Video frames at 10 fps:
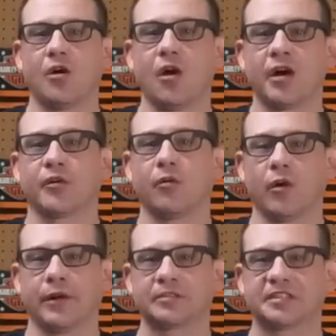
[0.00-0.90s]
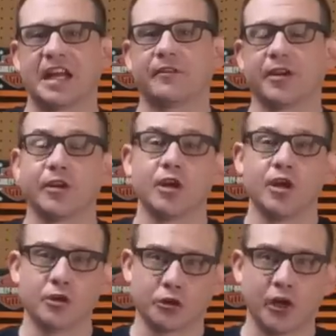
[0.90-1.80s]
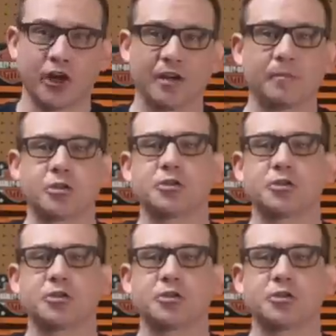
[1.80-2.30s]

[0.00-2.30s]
onto a 107. You could, but you'd